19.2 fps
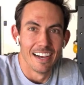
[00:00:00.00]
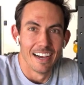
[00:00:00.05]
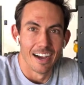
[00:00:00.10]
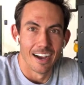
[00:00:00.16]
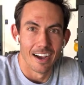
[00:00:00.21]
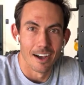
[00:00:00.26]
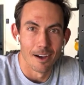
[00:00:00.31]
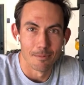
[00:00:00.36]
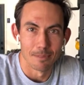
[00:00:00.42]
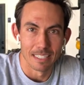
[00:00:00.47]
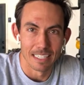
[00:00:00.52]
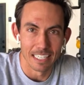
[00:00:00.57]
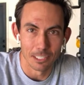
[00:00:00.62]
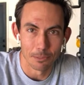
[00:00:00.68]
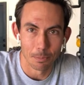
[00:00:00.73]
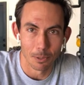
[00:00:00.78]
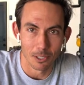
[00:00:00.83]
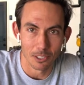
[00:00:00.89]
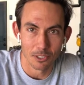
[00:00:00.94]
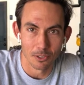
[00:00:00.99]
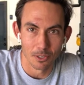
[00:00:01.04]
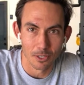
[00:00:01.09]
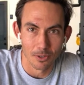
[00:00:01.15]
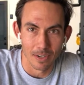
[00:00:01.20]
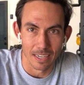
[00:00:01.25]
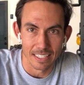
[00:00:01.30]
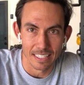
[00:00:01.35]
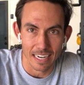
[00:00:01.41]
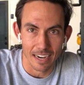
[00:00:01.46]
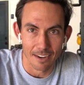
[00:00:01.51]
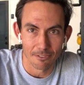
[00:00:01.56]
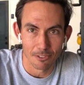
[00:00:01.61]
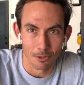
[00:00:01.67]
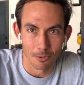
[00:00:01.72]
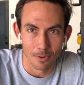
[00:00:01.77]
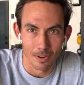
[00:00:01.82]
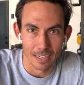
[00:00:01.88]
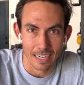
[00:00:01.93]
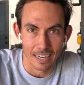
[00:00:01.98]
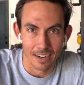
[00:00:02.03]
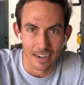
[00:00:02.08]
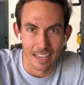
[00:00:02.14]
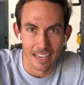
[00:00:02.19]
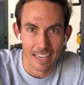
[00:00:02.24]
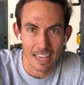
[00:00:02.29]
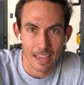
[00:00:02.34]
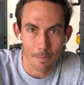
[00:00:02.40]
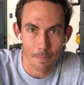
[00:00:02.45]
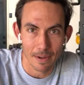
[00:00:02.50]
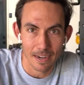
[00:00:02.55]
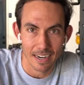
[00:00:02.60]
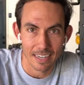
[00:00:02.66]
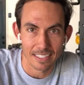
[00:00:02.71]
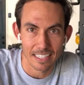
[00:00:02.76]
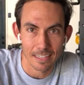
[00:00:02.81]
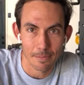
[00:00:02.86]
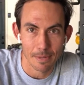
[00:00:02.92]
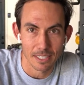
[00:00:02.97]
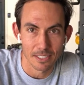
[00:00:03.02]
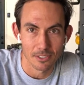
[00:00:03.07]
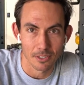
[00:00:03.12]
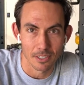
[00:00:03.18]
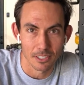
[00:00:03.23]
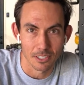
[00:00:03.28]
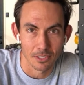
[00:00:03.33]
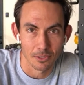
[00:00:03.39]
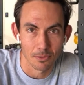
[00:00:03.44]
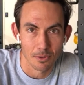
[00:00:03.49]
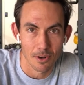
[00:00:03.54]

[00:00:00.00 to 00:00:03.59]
Denise, personal request, after workout, hip and IT band stretches.